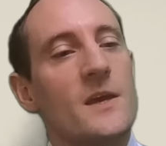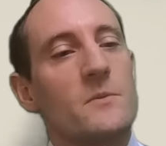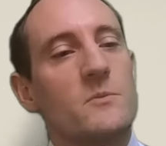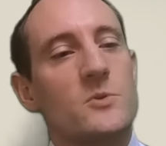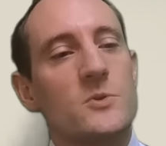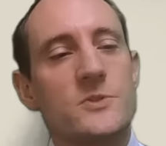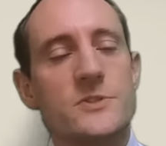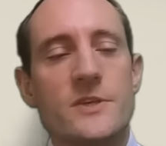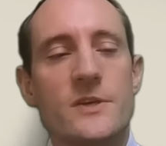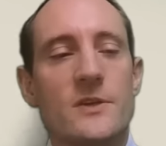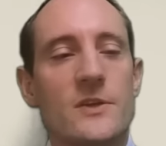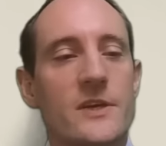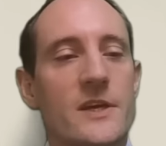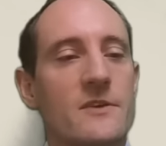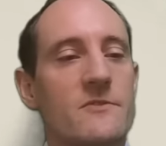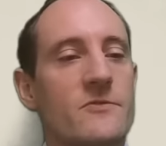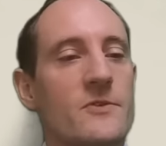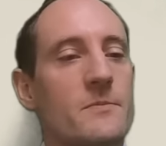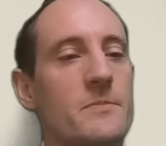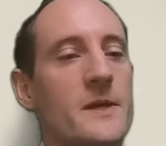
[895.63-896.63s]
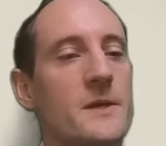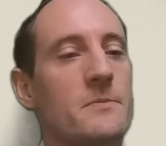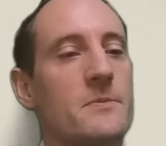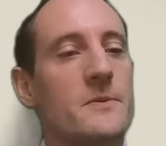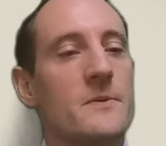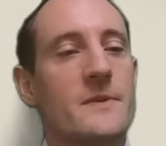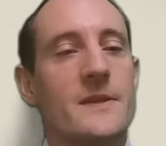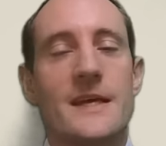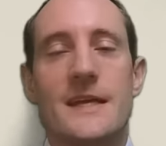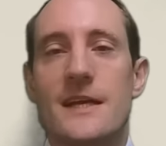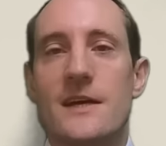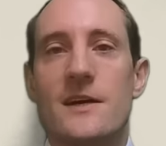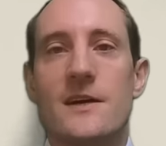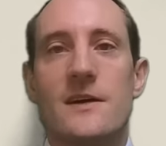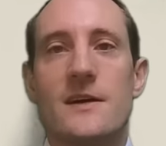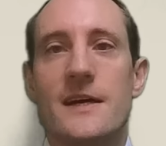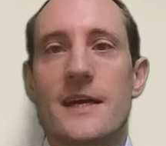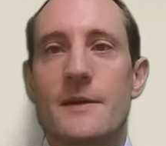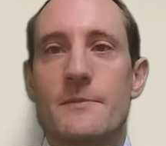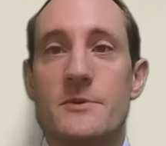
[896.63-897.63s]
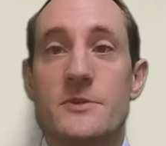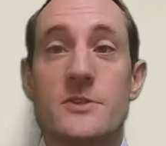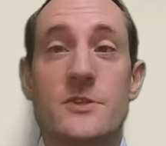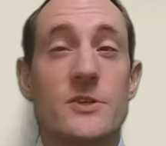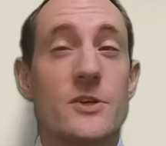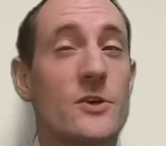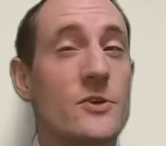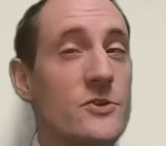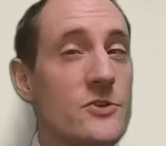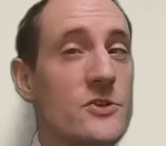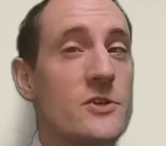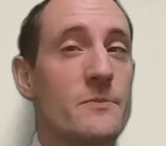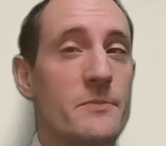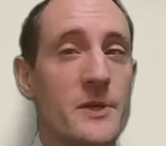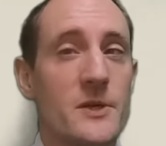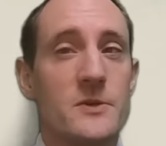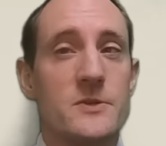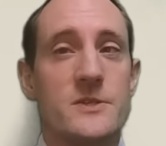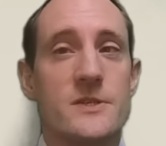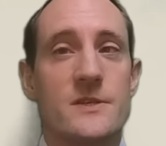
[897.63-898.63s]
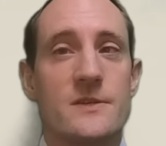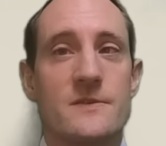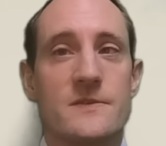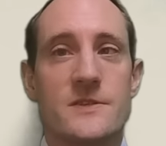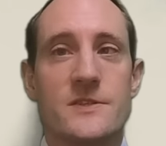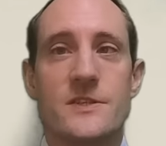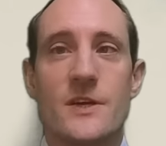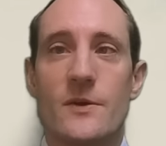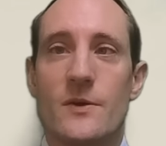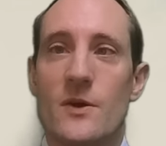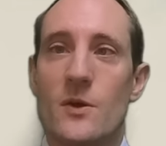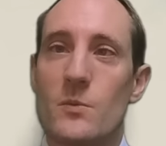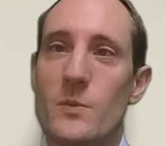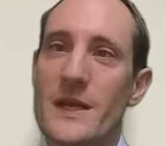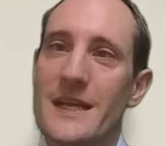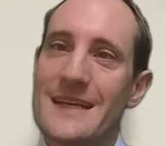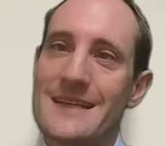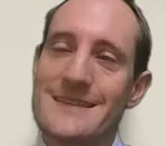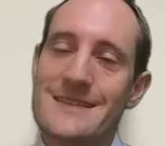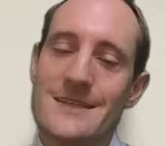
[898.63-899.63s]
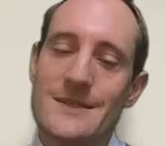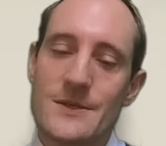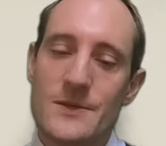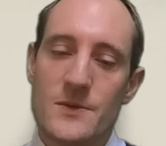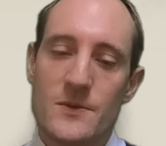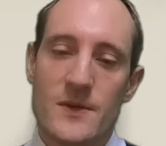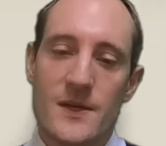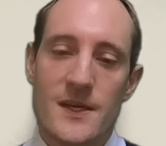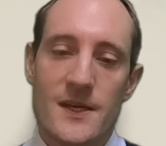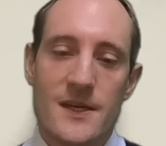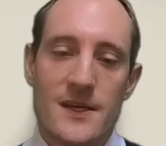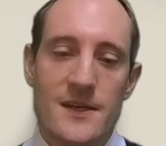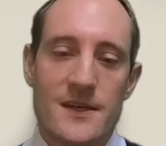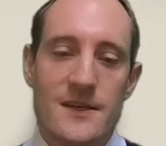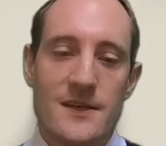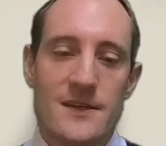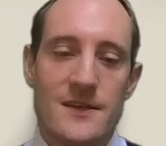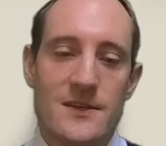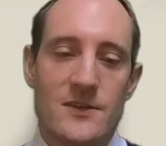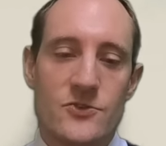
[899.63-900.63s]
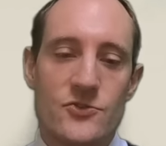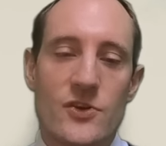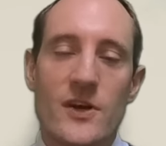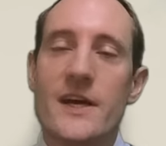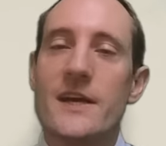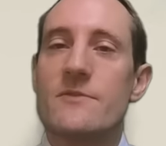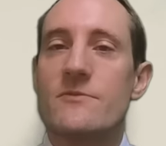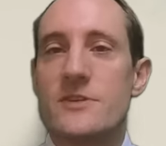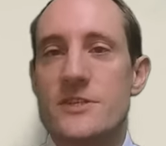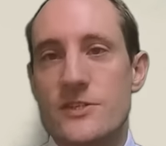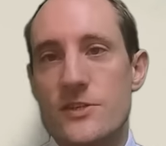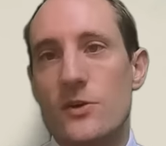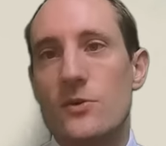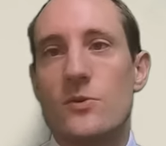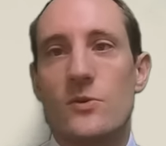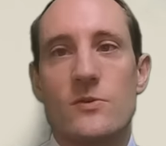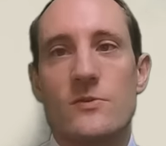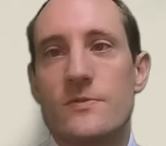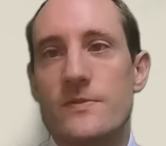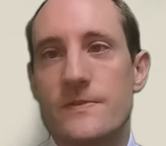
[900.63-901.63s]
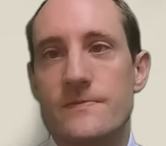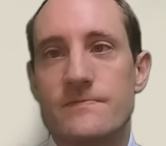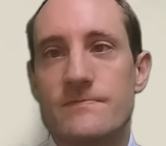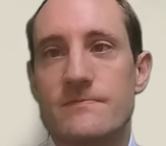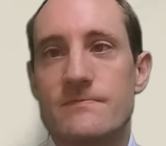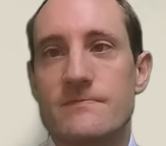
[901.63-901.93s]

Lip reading: We're also looking for people that are able to contribute, so are willing to try and resolve